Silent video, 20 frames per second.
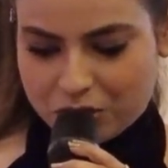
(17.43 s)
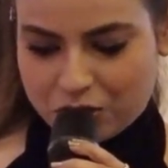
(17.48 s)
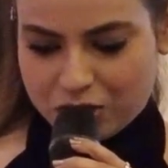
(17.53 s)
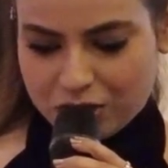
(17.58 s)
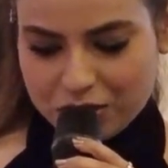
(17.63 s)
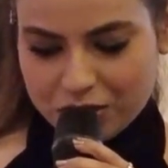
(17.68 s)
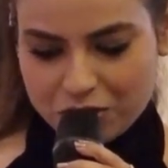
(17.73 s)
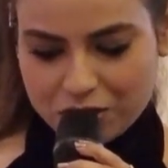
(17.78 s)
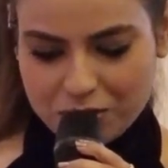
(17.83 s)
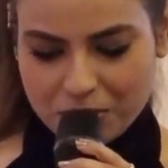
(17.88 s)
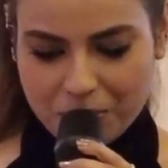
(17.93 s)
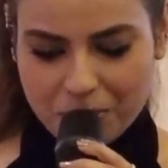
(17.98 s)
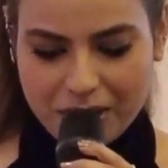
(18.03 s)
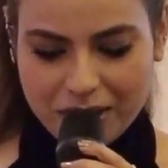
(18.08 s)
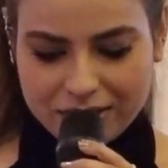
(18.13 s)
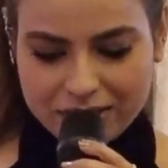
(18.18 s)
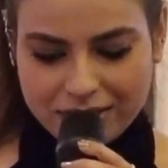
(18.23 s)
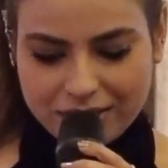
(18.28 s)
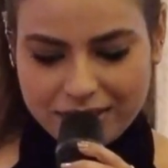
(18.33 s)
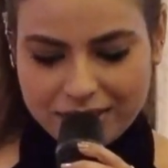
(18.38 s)
Chandra
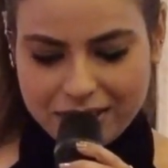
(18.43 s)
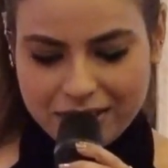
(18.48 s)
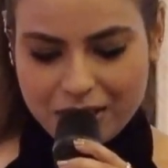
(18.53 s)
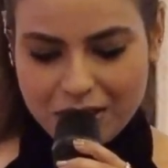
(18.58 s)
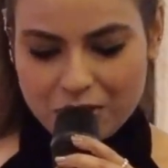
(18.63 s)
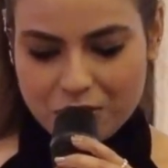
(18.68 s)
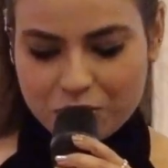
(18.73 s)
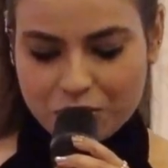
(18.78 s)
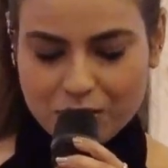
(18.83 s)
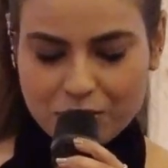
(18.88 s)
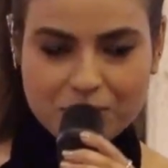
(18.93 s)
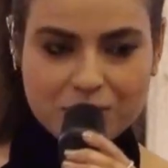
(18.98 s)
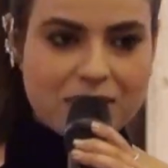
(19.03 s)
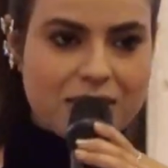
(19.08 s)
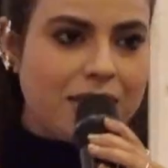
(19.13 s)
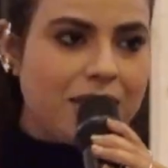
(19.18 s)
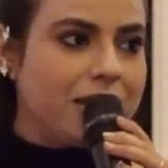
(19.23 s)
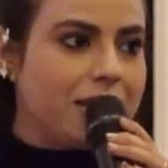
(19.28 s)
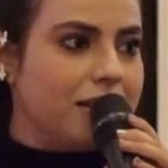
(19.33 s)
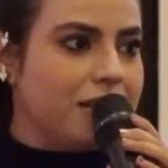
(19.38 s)
Pandey from
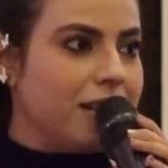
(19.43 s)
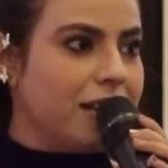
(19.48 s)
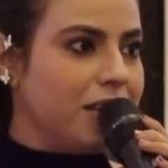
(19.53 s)
Seceon.